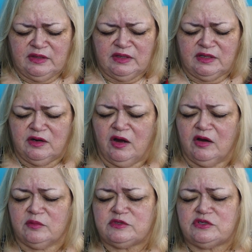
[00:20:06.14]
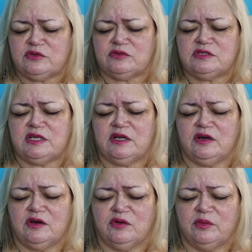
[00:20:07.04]
it harms those that
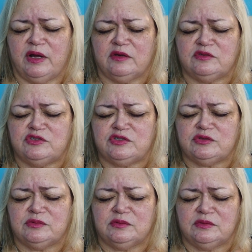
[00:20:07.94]
are around you.